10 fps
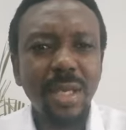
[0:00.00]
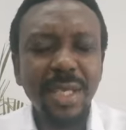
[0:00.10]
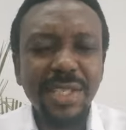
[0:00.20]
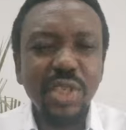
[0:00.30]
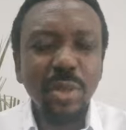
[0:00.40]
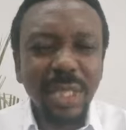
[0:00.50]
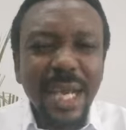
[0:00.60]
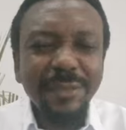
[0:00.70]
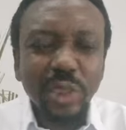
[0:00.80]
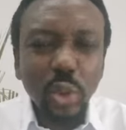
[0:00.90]
is your
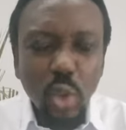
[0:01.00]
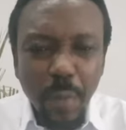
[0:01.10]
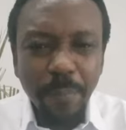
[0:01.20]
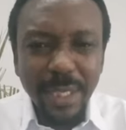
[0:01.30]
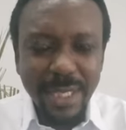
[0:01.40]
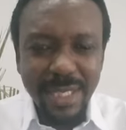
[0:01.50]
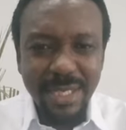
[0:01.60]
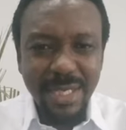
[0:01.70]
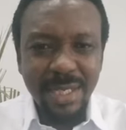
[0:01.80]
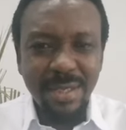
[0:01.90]
life so
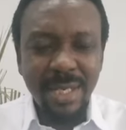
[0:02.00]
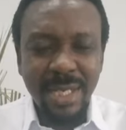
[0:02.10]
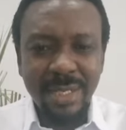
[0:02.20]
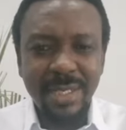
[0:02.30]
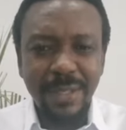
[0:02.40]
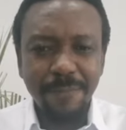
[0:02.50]
complicated that